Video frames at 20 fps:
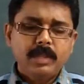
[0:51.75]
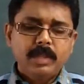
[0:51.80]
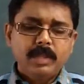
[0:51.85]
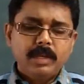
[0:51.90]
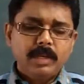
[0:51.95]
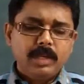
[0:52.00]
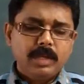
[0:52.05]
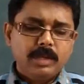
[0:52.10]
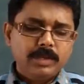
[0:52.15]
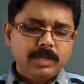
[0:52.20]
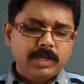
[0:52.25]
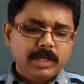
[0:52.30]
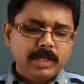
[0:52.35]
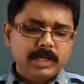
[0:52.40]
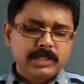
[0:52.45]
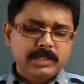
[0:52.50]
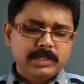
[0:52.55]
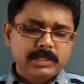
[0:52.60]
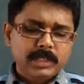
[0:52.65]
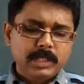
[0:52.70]
Now here
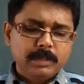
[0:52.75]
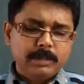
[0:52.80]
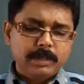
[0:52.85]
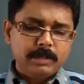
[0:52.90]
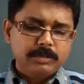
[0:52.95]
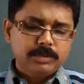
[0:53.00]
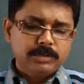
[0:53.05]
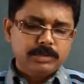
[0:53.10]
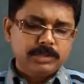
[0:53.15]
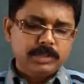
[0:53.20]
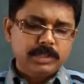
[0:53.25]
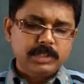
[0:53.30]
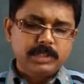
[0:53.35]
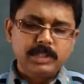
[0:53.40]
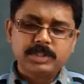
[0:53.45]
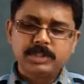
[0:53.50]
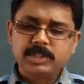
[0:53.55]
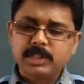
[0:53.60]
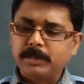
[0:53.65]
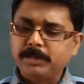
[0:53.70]
let's see about in
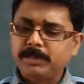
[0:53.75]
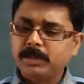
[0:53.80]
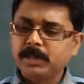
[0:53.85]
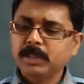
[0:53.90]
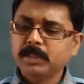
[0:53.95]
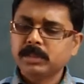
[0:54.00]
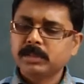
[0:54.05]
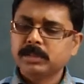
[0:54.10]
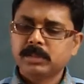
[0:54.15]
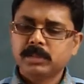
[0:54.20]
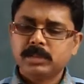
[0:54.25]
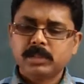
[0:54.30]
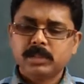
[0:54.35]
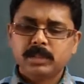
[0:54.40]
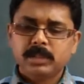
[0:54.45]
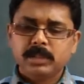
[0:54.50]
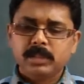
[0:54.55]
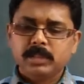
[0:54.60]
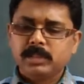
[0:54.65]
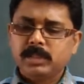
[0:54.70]
this chapter,
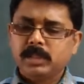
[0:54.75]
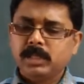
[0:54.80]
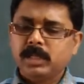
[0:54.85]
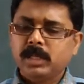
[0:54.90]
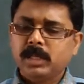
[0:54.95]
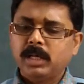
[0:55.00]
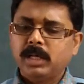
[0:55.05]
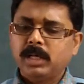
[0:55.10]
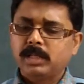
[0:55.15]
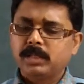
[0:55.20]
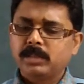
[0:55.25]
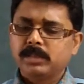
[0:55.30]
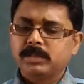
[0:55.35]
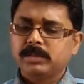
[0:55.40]
there are